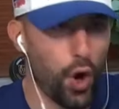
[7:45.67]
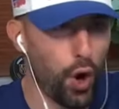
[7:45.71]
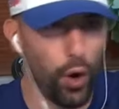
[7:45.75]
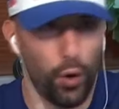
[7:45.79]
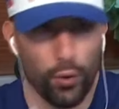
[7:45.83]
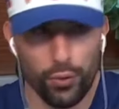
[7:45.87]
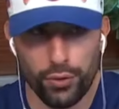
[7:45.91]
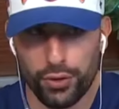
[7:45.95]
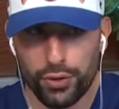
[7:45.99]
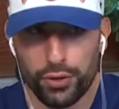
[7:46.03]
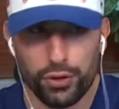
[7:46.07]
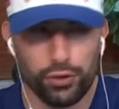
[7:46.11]

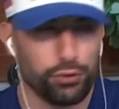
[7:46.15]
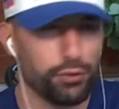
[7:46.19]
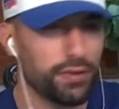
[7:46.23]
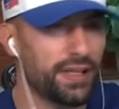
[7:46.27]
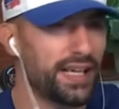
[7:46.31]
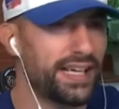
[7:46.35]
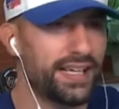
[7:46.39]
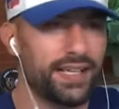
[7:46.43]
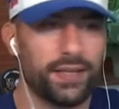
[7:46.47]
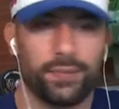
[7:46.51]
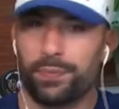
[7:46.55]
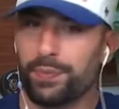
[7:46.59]
Owner
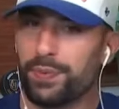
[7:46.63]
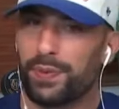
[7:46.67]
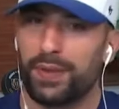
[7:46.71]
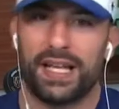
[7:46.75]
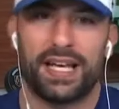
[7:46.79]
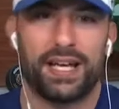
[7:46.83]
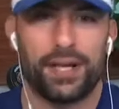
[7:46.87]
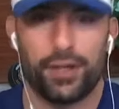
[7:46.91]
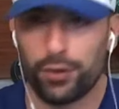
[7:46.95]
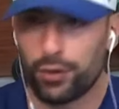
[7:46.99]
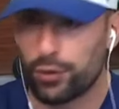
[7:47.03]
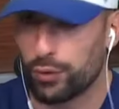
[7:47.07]
created,
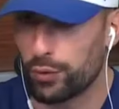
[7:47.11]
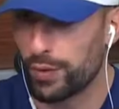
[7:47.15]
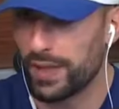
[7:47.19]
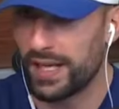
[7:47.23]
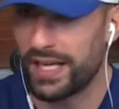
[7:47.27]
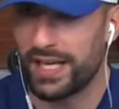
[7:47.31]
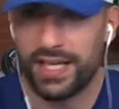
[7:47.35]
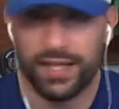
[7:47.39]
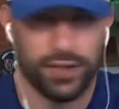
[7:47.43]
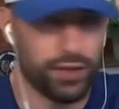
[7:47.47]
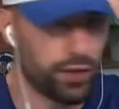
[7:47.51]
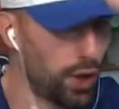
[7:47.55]
player
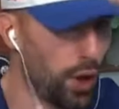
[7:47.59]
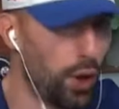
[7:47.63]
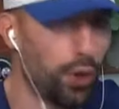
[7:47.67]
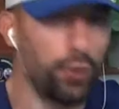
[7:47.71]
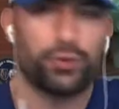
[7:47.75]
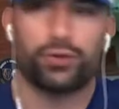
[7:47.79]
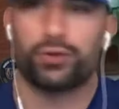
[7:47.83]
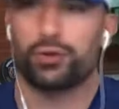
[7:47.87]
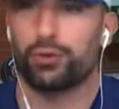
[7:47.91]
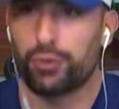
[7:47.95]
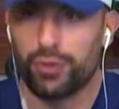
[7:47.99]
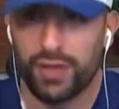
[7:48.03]
created,
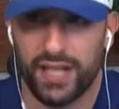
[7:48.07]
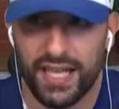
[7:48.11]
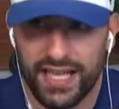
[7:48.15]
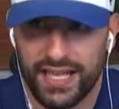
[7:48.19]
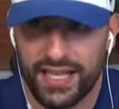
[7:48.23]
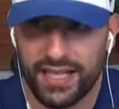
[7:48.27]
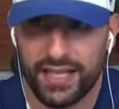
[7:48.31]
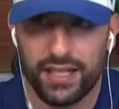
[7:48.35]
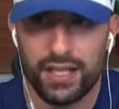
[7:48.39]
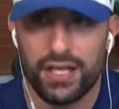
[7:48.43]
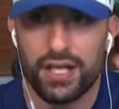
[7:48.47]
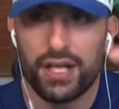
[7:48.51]
coach
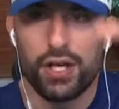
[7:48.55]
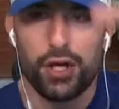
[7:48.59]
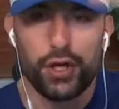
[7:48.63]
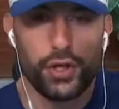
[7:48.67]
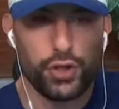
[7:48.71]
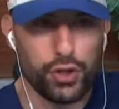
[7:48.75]
created.